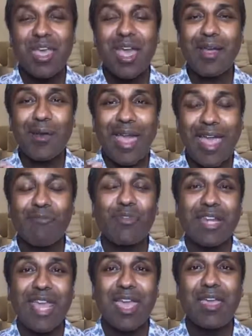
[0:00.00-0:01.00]
and
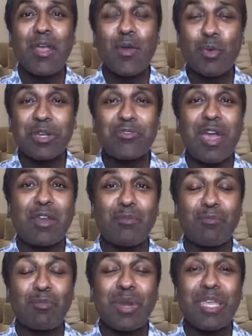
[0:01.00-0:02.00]
every day we try to
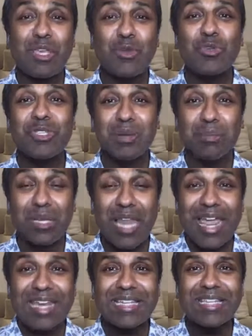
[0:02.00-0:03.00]
bring you some
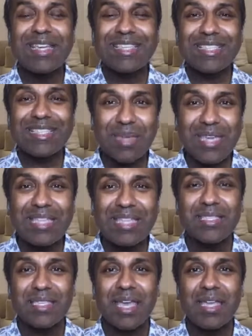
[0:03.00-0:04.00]
light, some
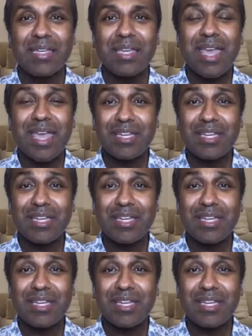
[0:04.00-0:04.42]
insight.